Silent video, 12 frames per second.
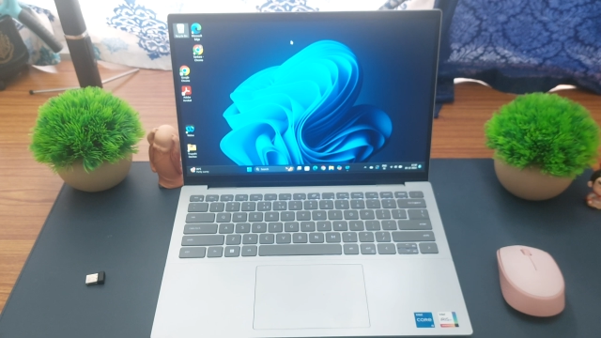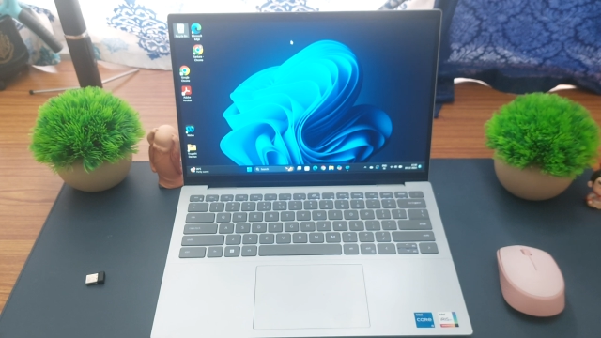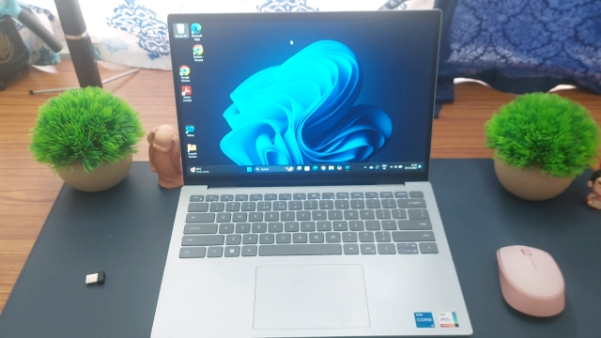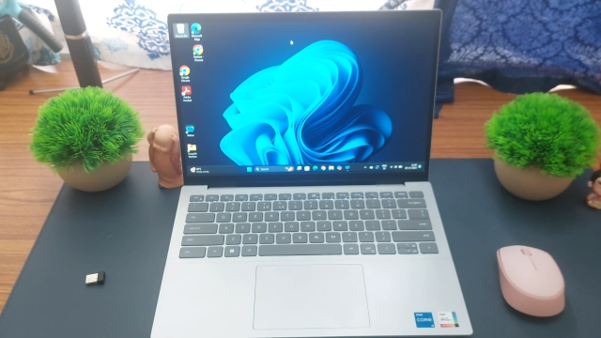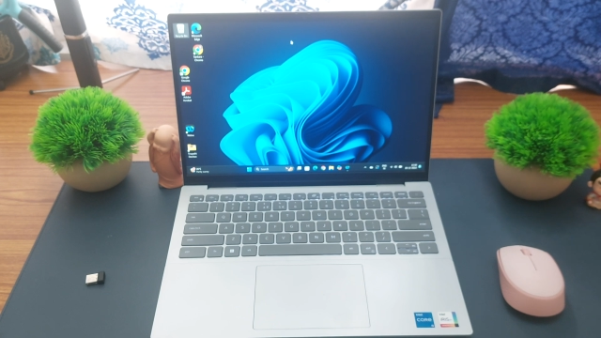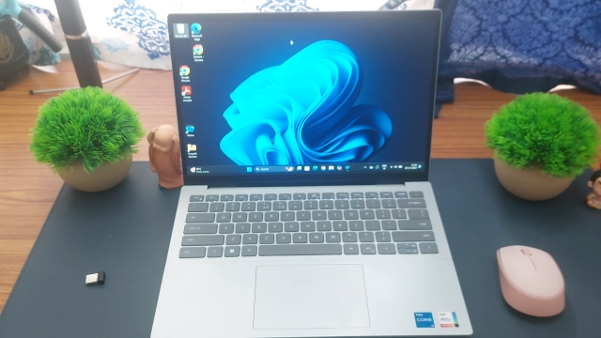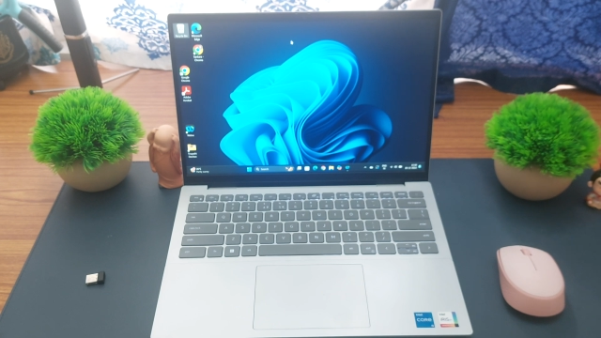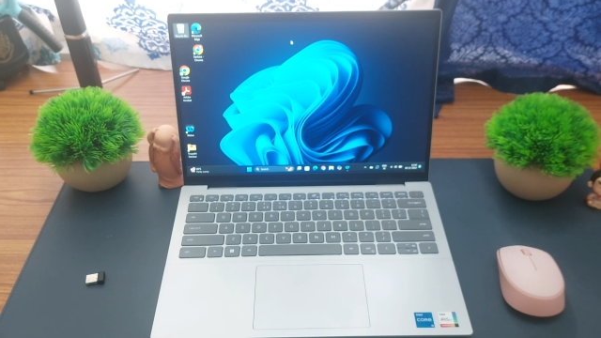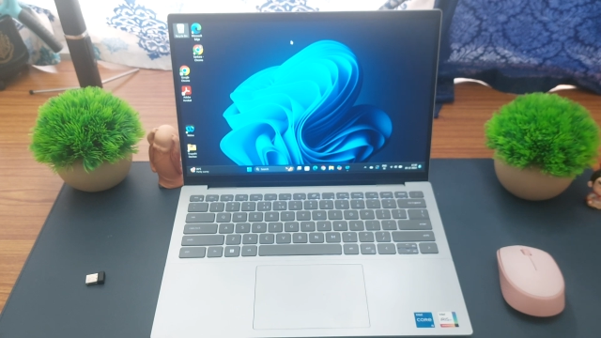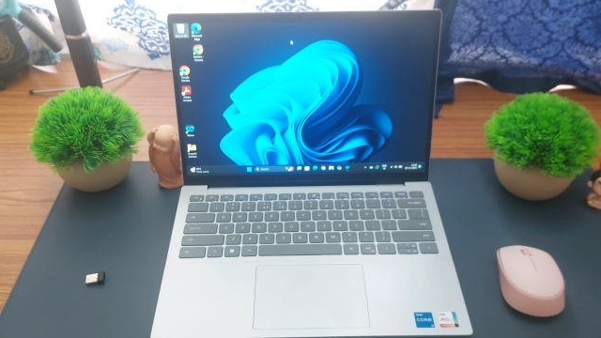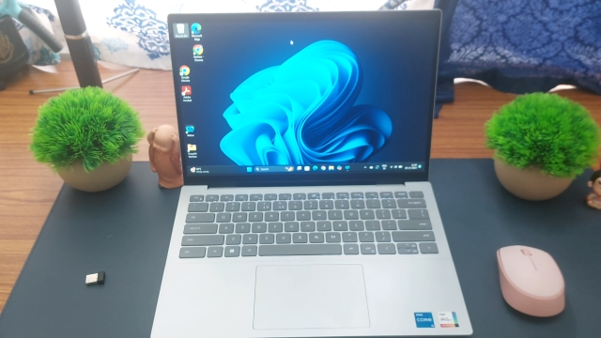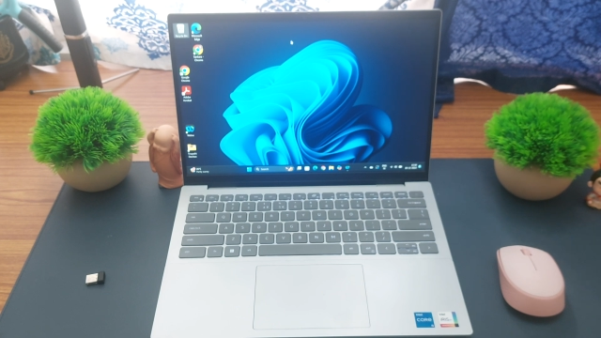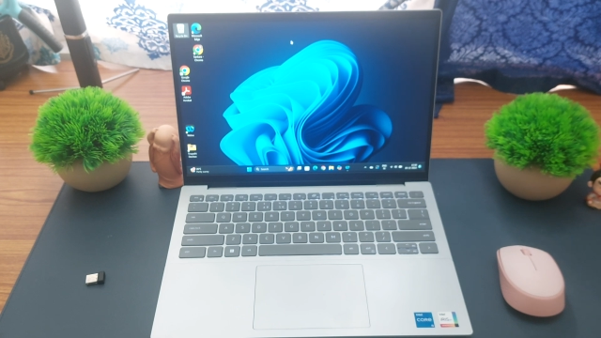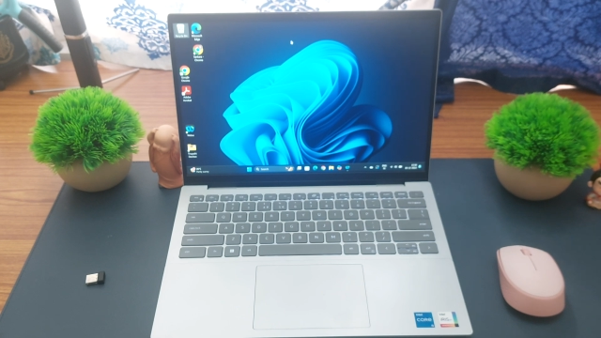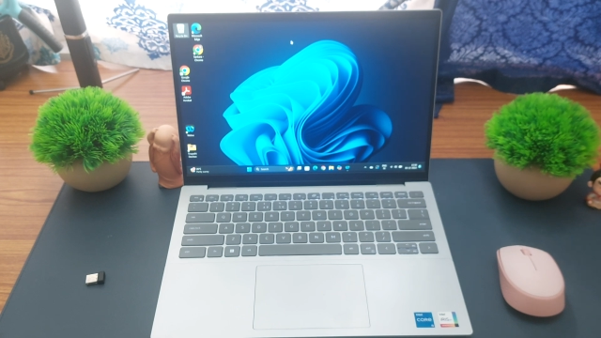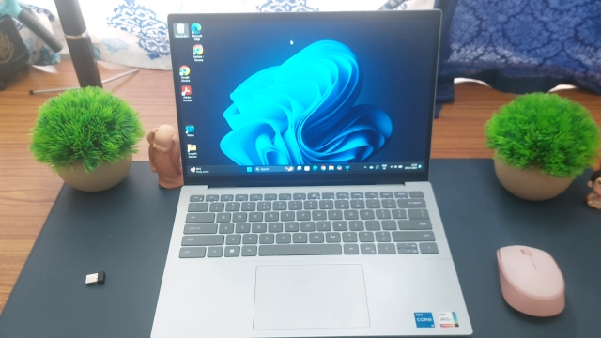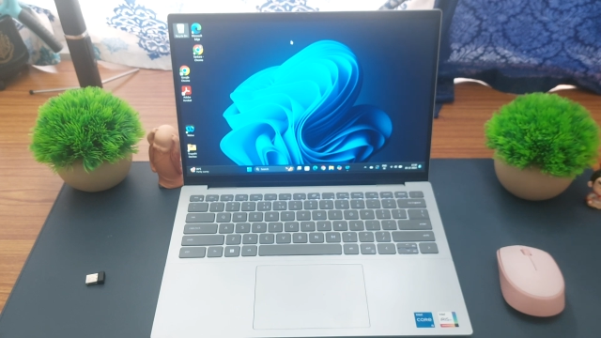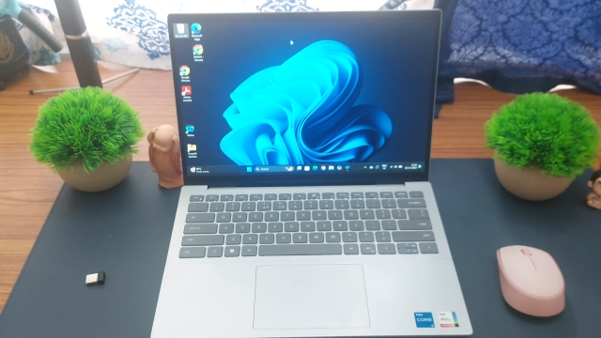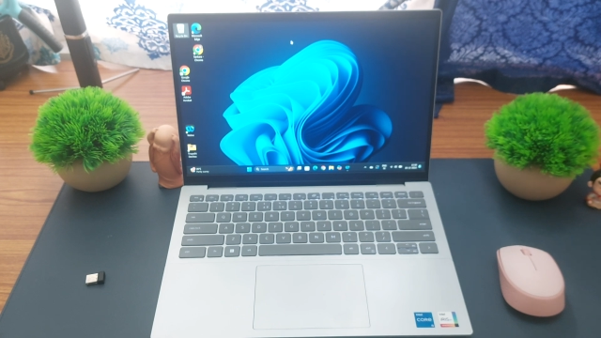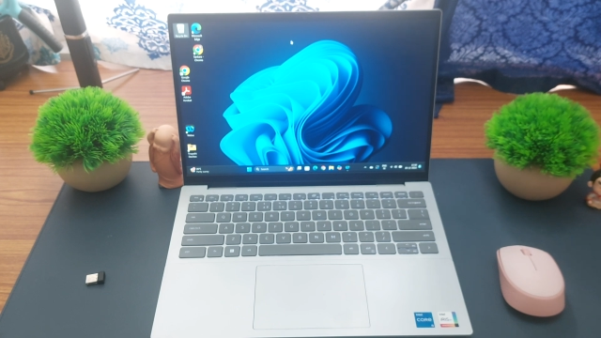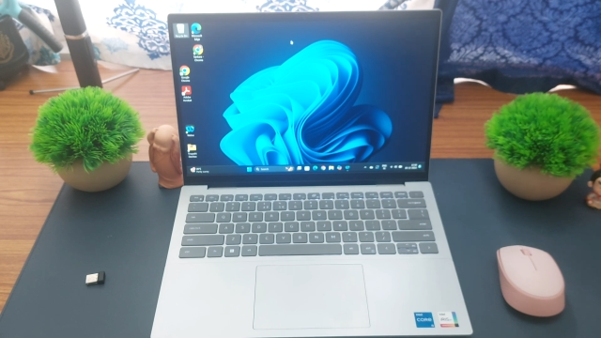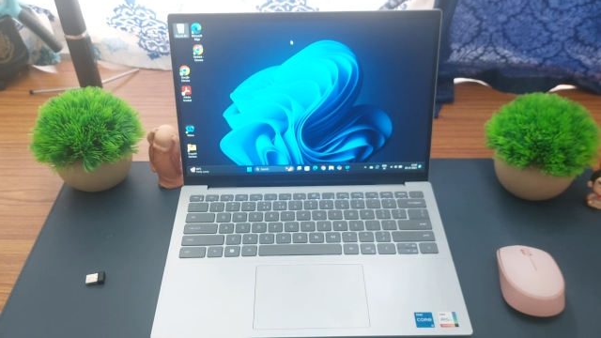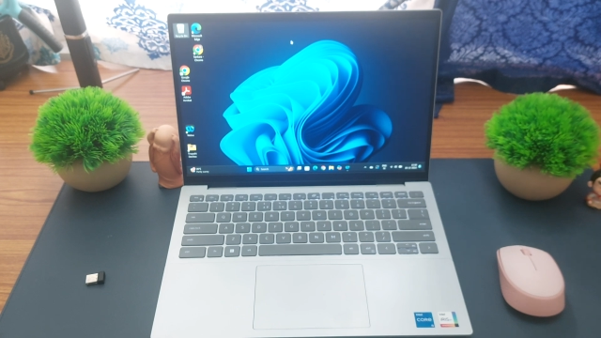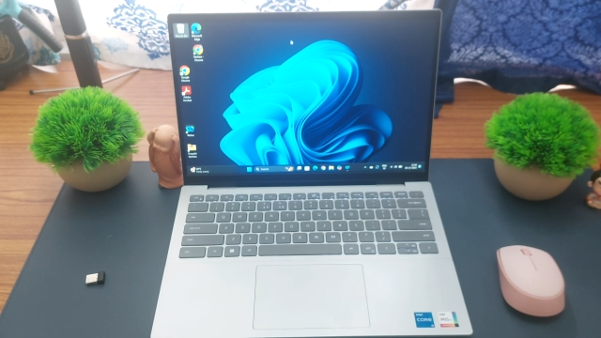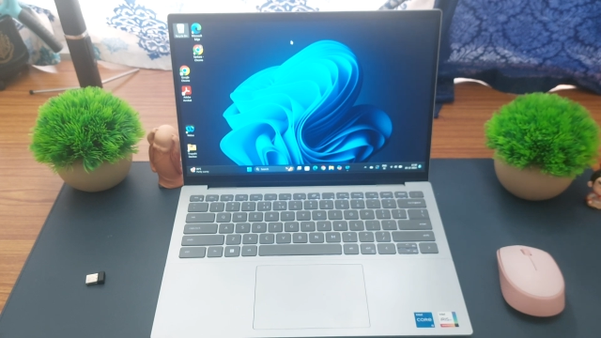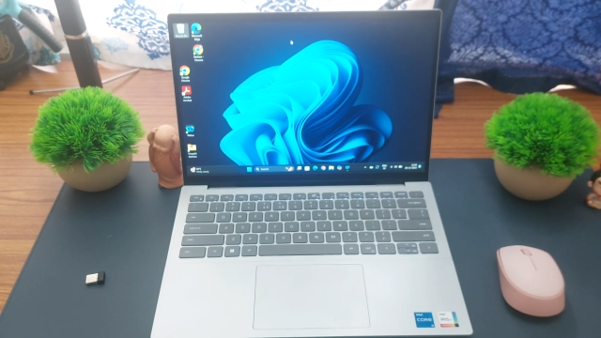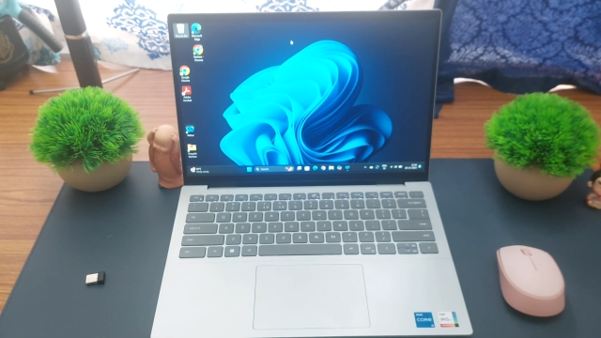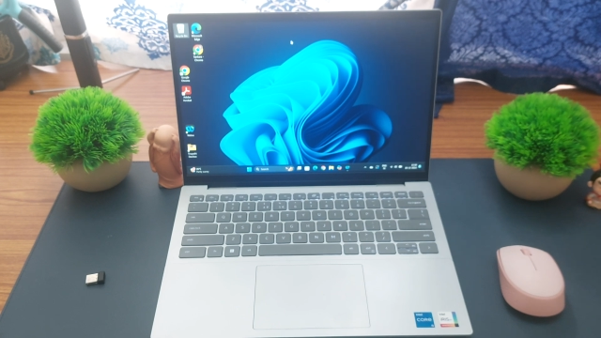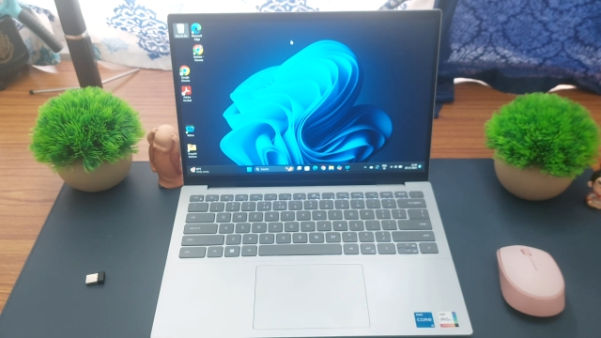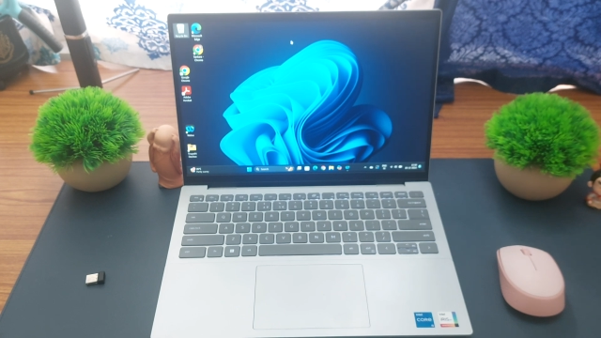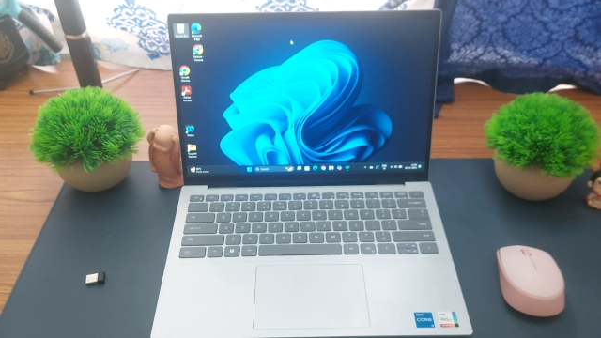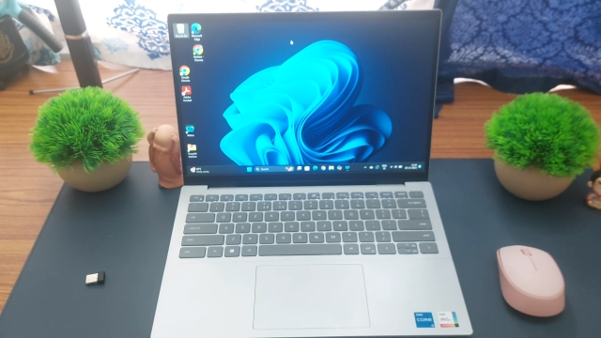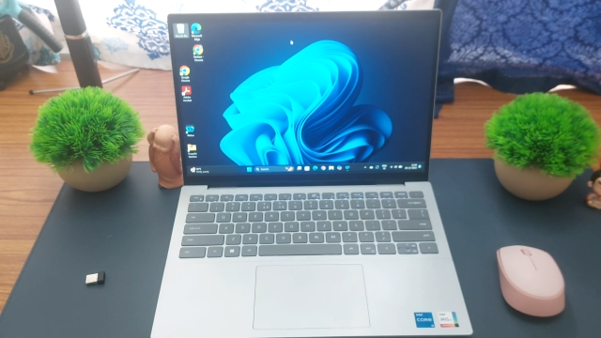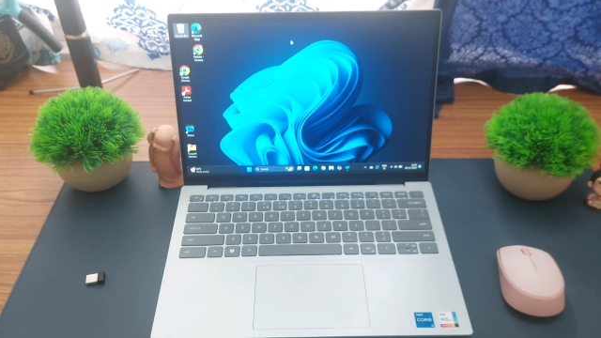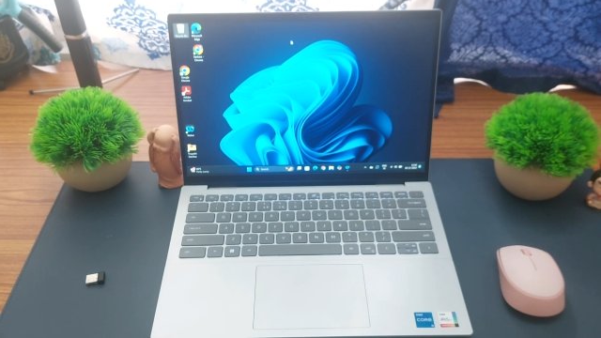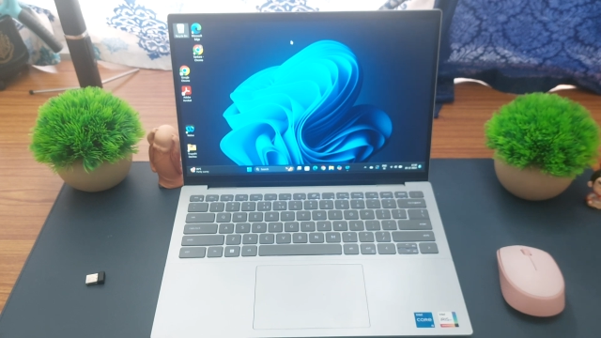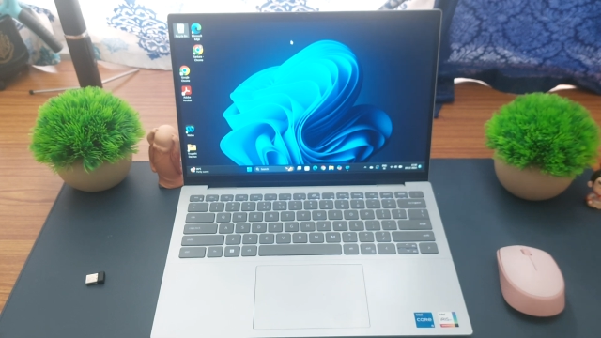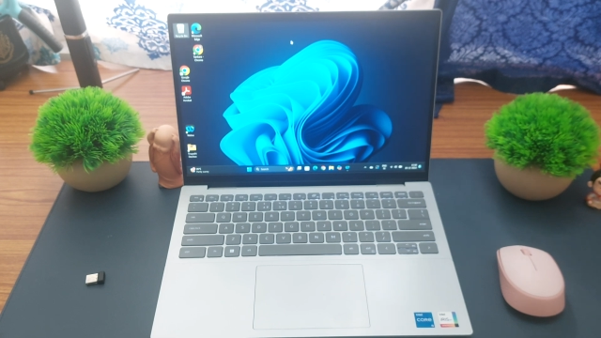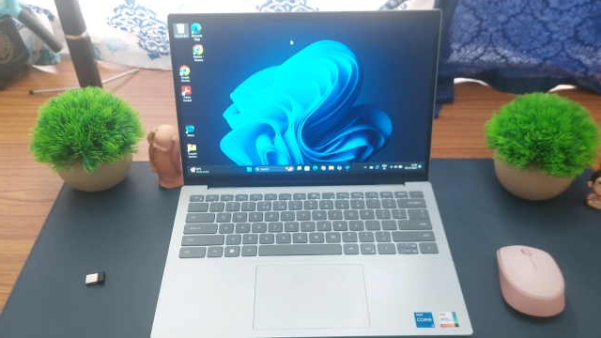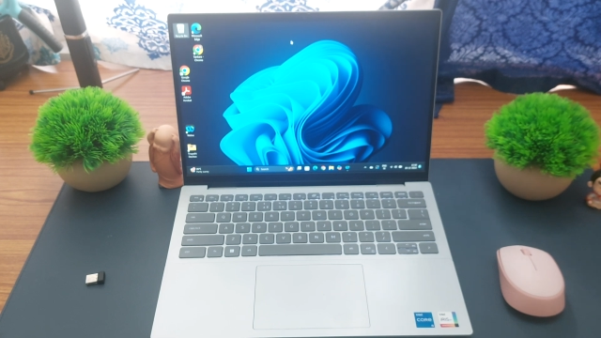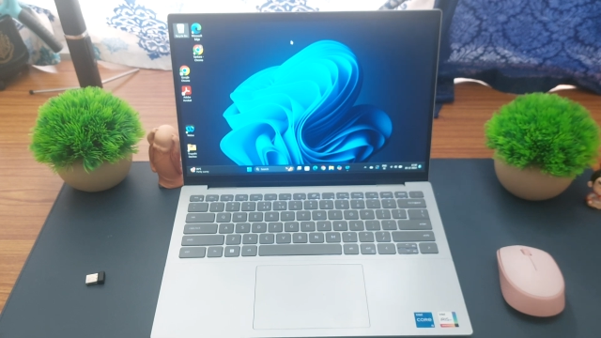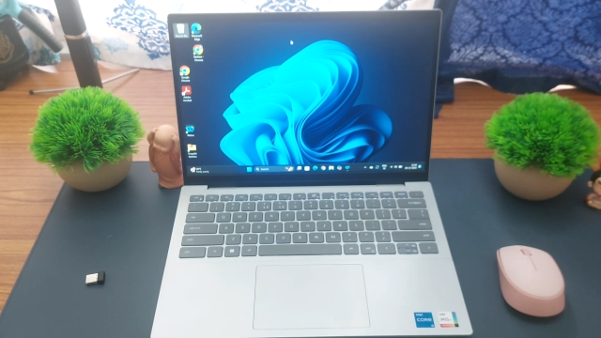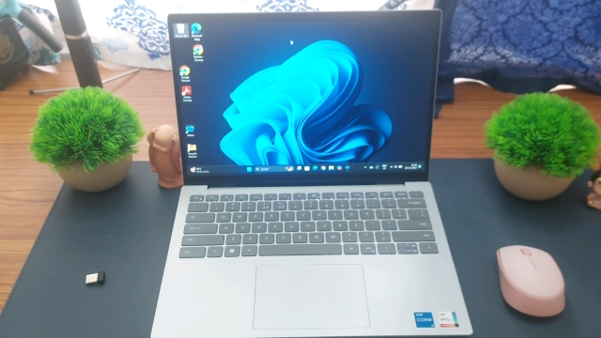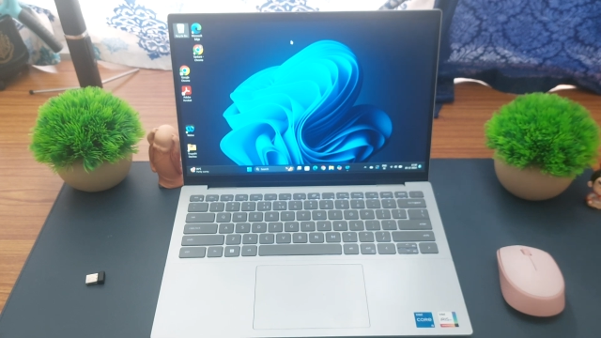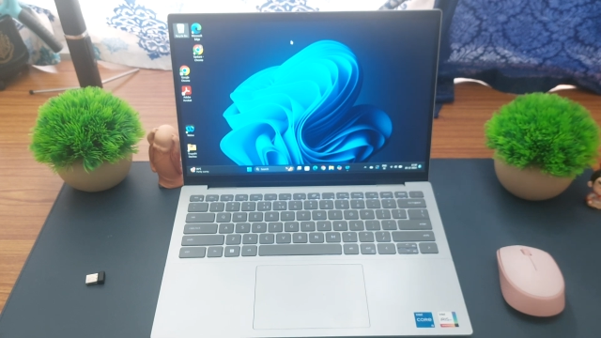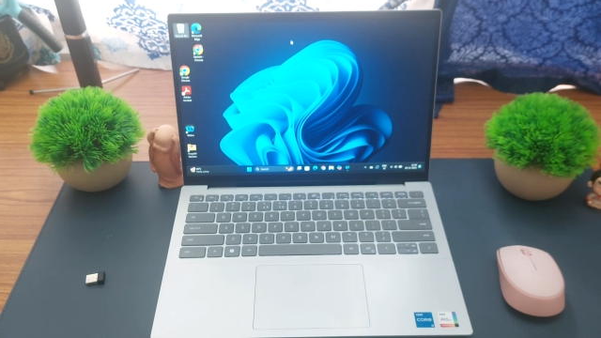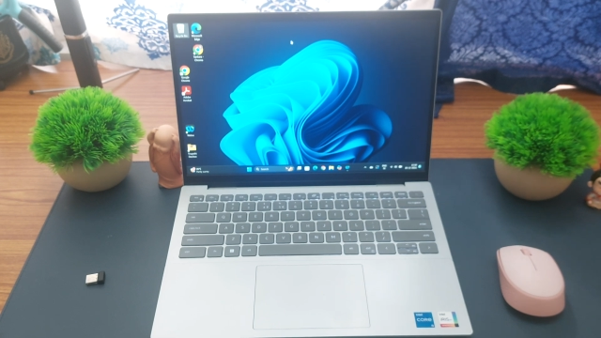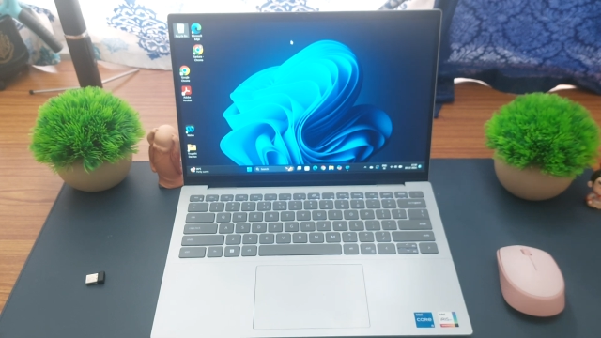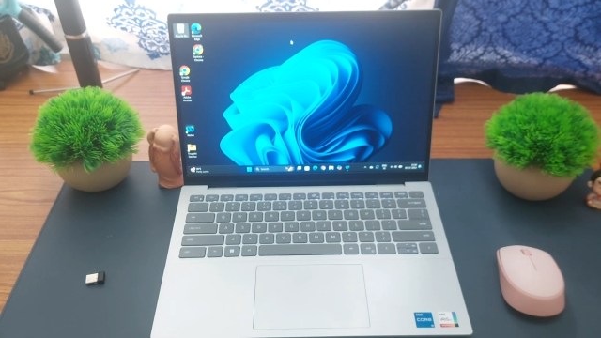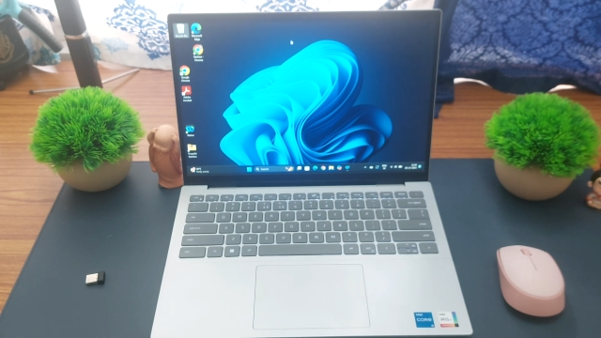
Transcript: (no speaker visible)